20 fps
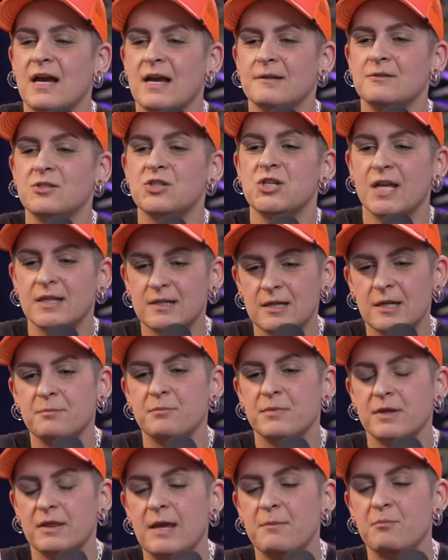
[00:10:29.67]
She ended up,
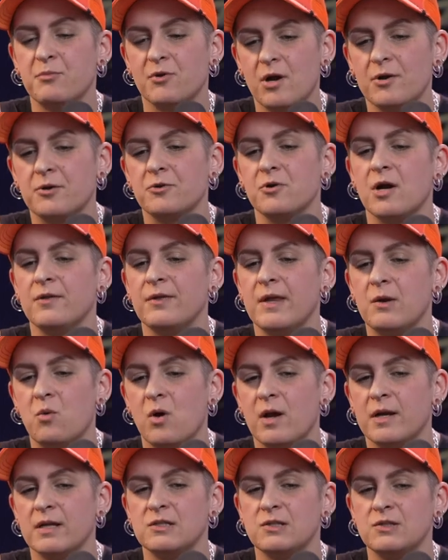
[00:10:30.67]
they brought her on. They
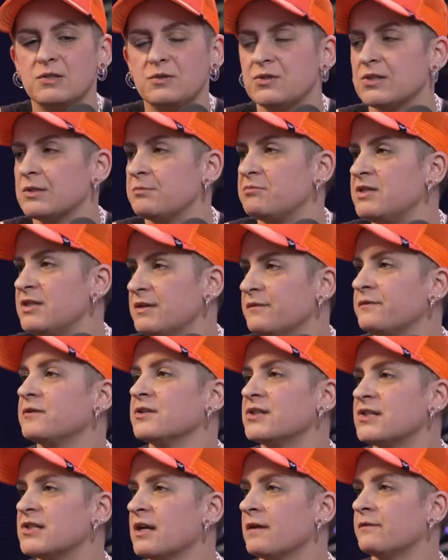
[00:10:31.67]
wanted to do some
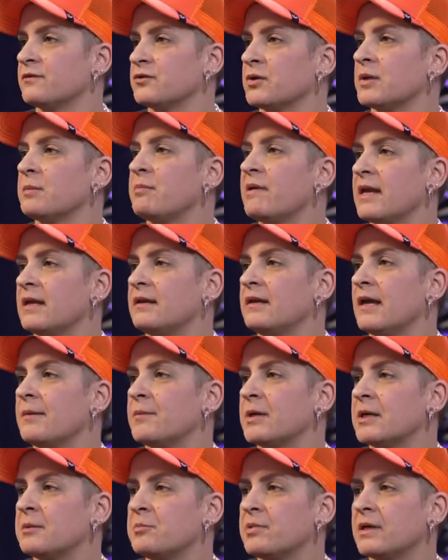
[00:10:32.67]
different stuff during
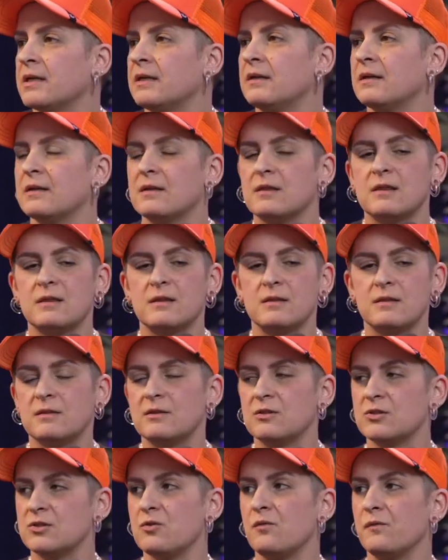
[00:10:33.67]
pandemic. But
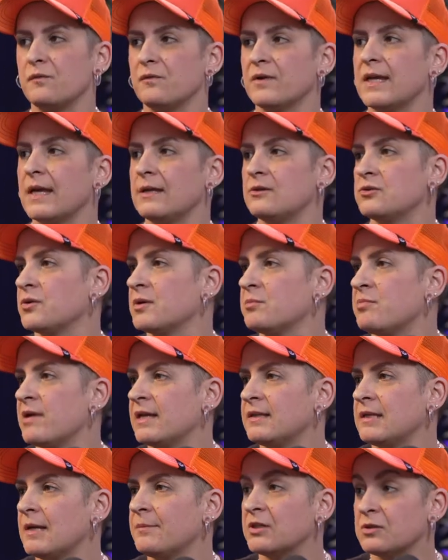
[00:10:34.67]
don't forget, during
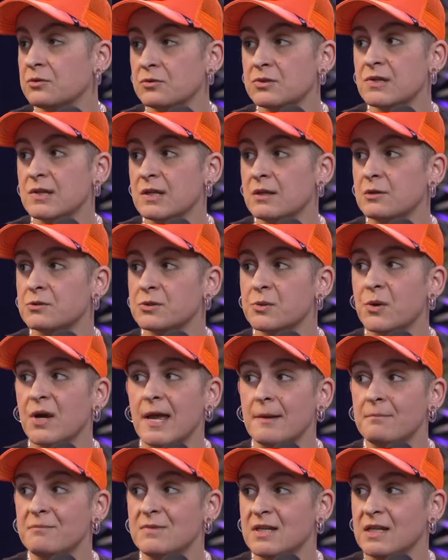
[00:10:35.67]
pandemic, those theaters were
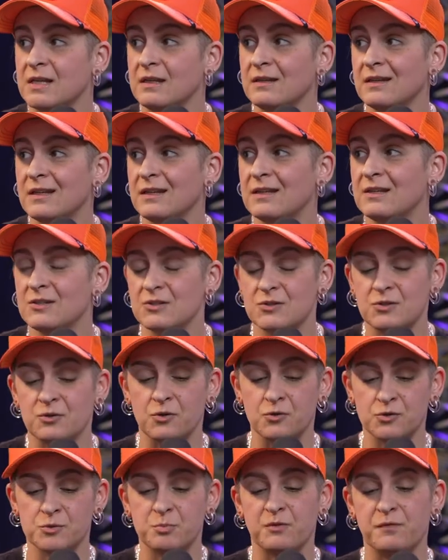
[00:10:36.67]
empty. So
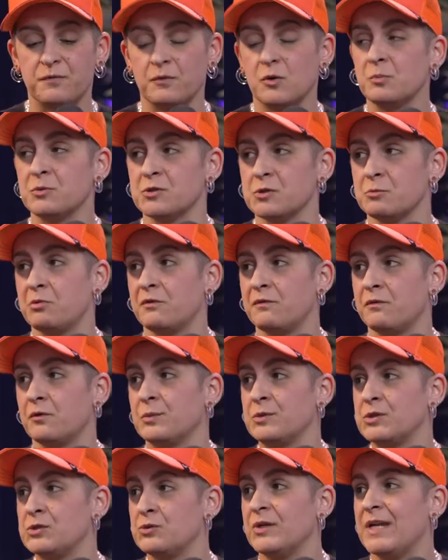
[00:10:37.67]
those performers are
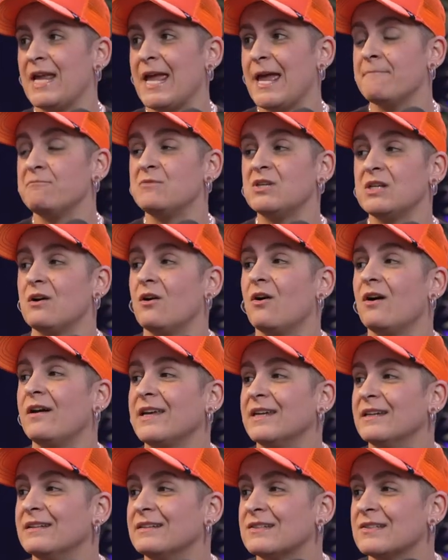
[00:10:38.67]
performing to an empty
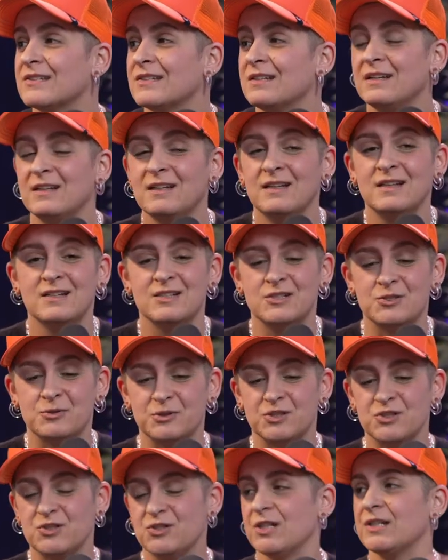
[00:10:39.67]
audience. Mm. So
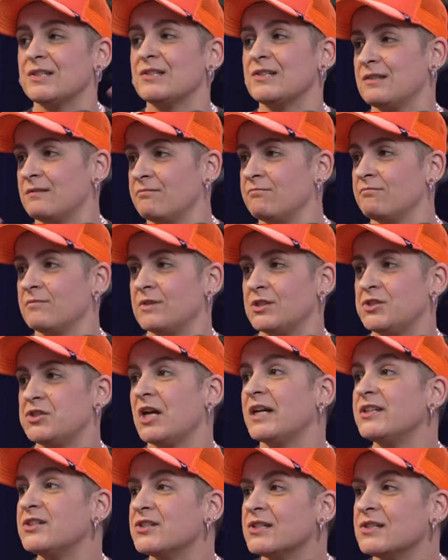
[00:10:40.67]
it's just the
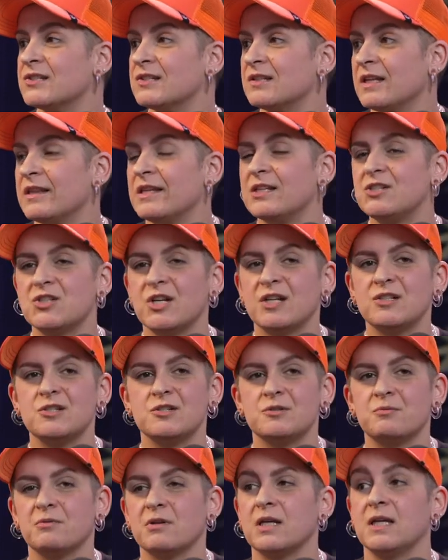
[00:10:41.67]
judges. And the
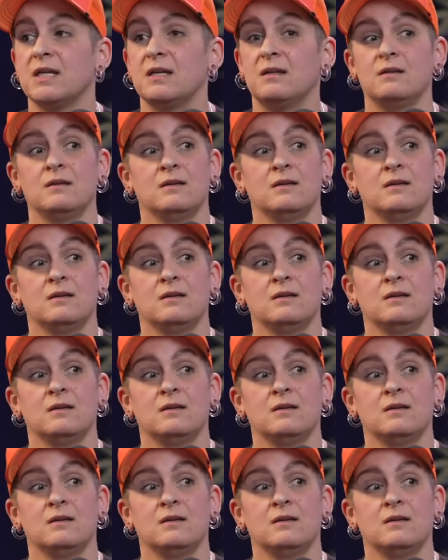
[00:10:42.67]
judges were like,